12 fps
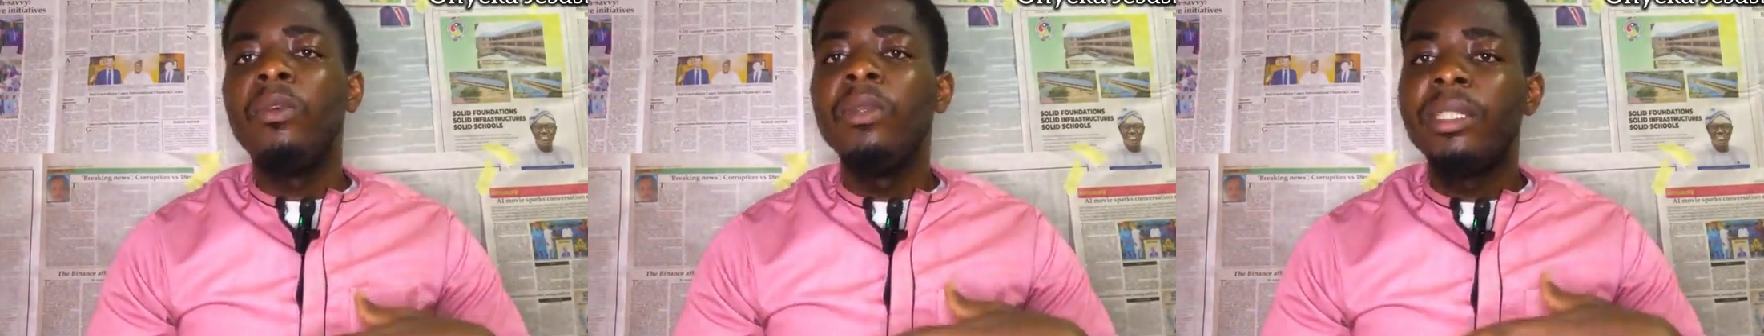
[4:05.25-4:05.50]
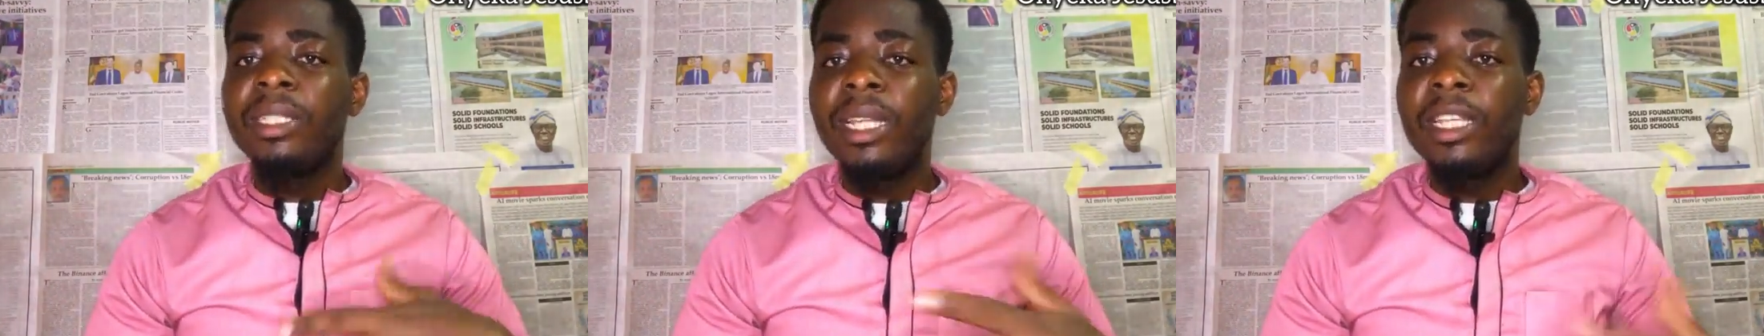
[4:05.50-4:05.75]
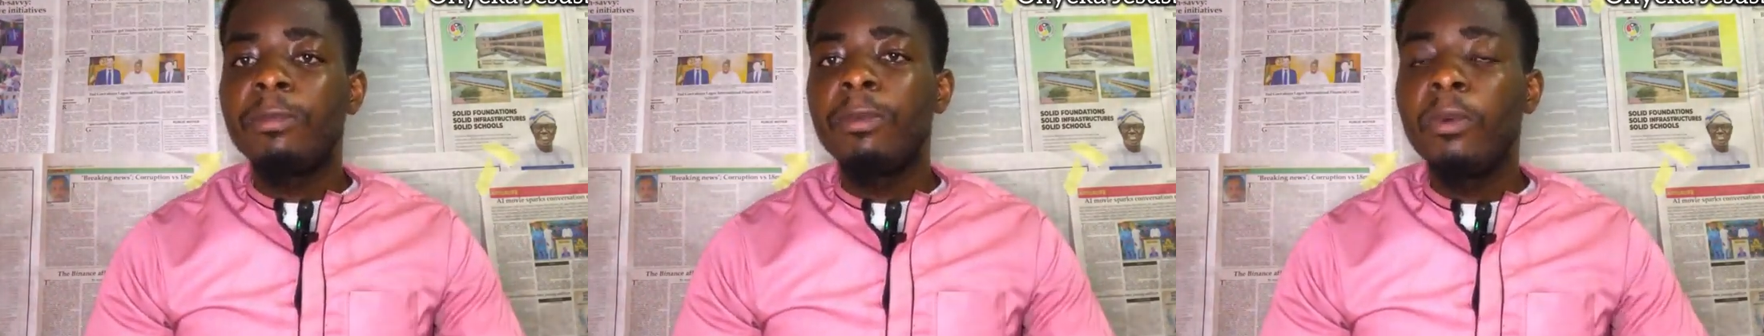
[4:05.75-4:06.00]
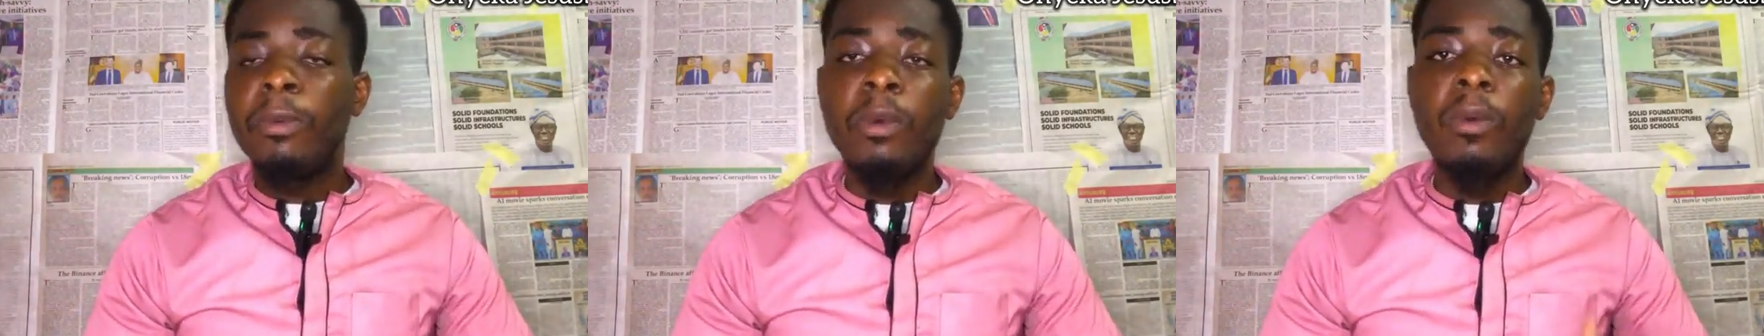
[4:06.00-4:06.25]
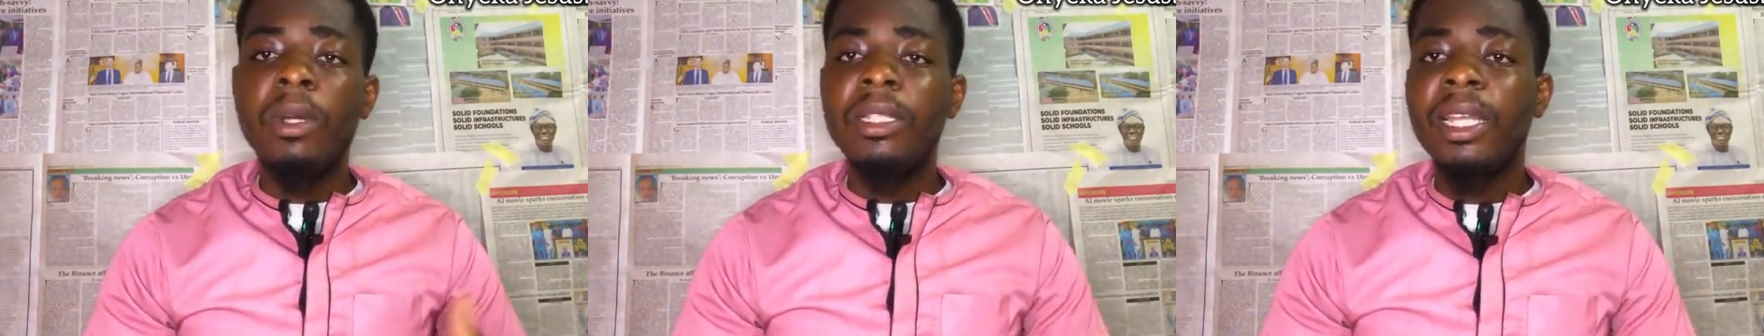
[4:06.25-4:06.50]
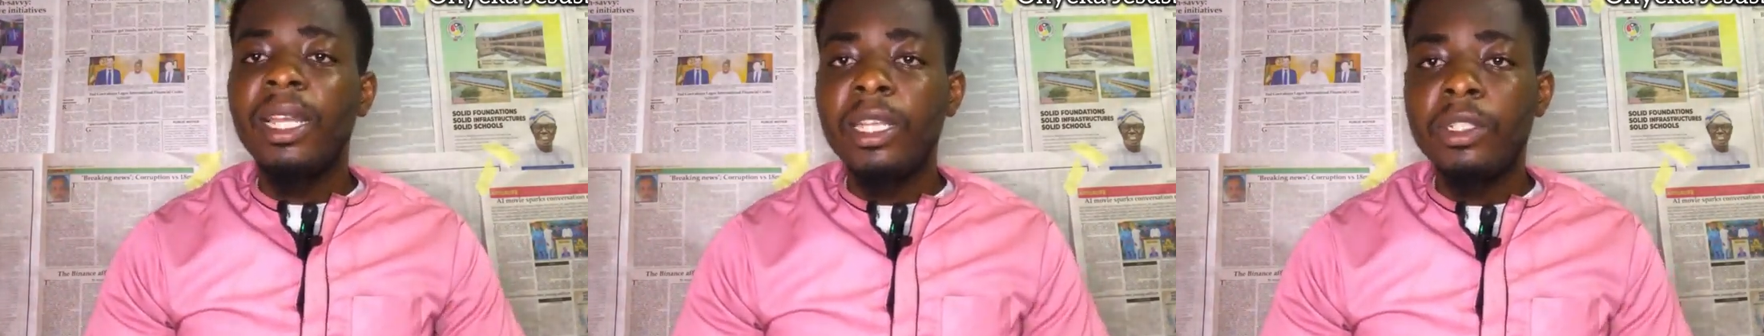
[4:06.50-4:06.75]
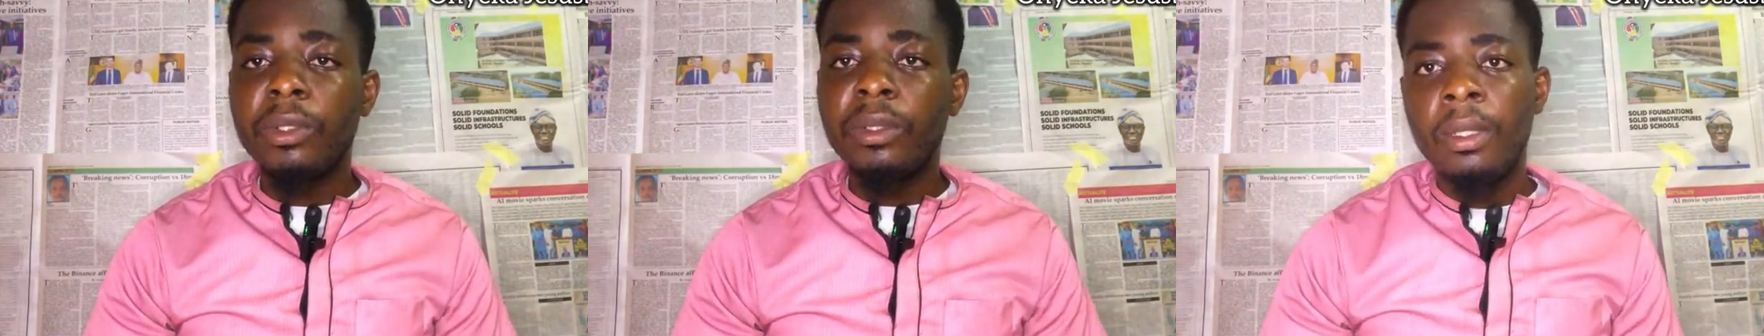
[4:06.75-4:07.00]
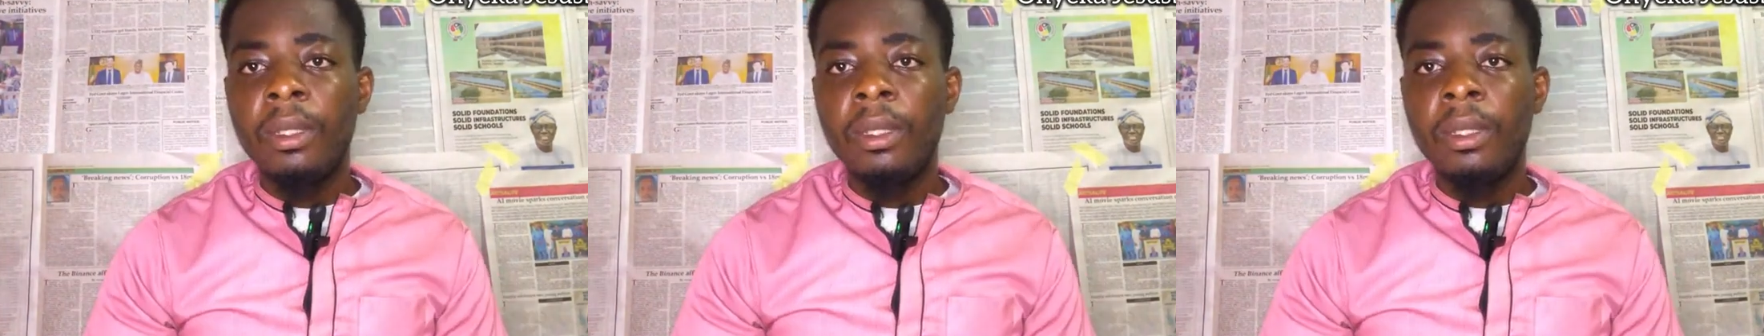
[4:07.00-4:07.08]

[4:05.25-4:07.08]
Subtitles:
is the next pope, who won the election.